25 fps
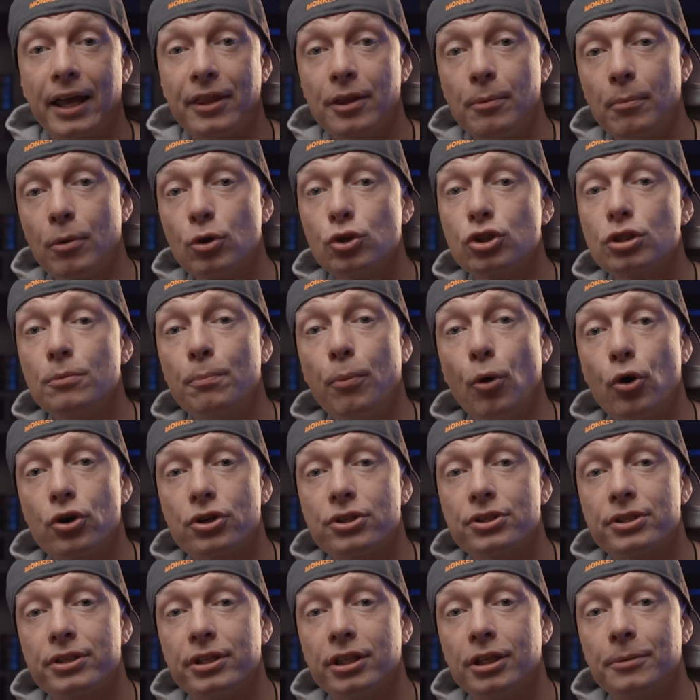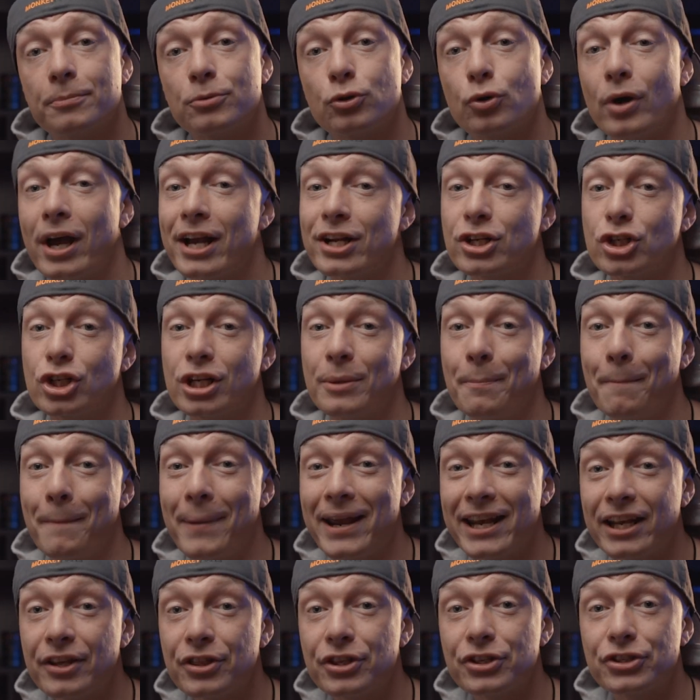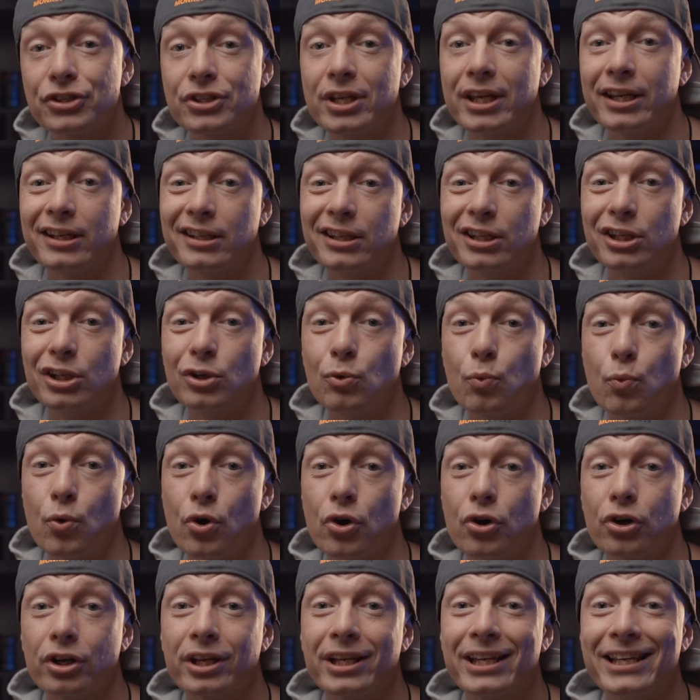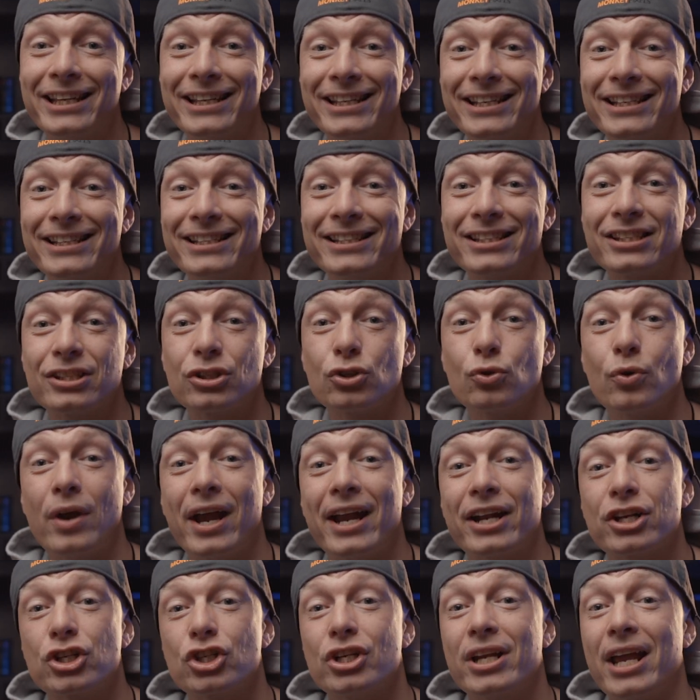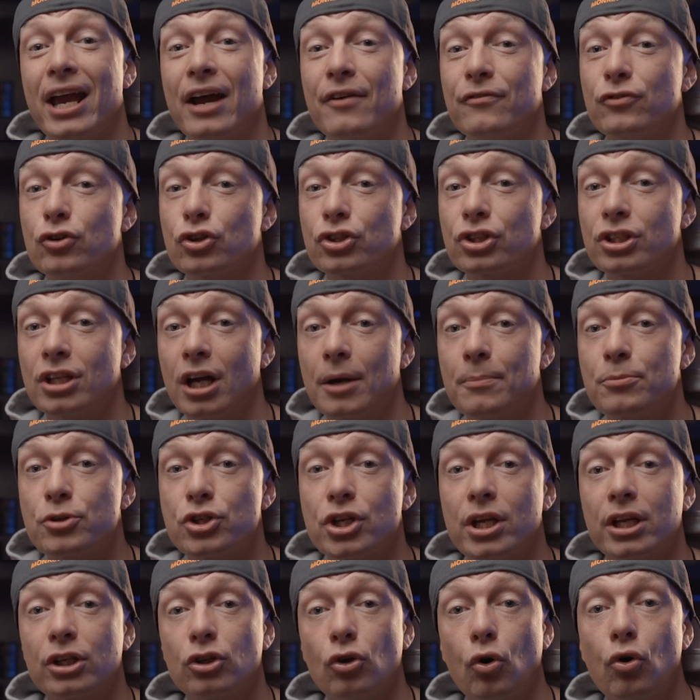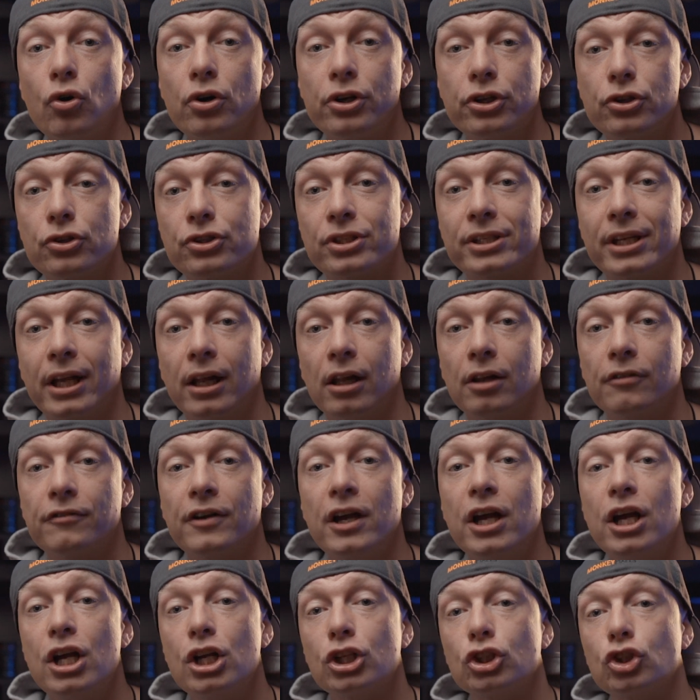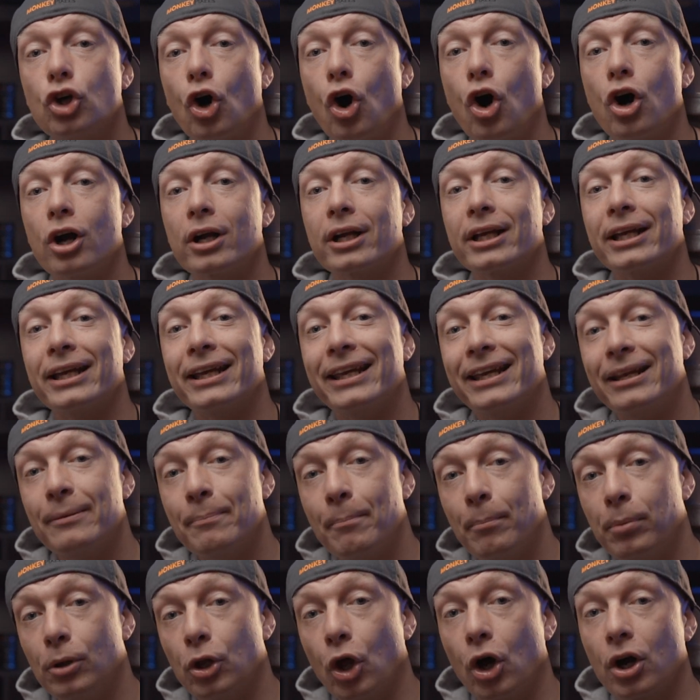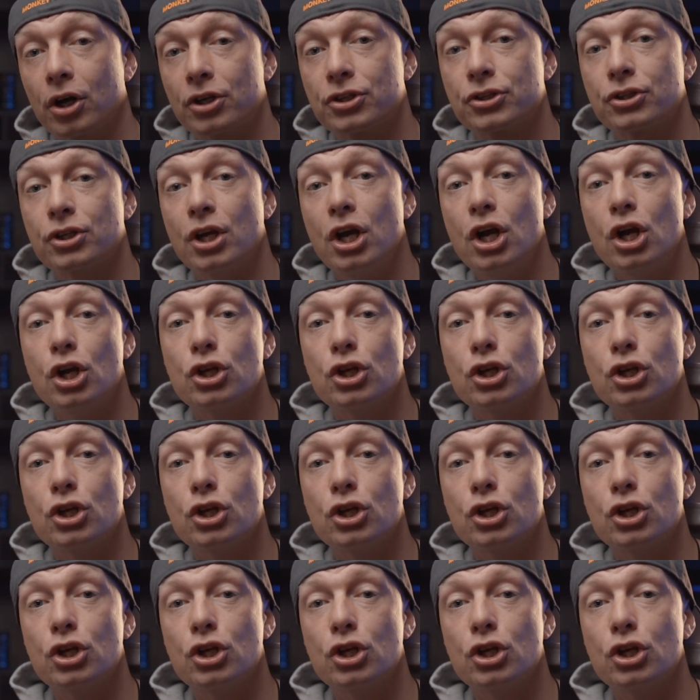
And the most important tip to actually make this technique work is to actually have your subject or yourself talk in blocks.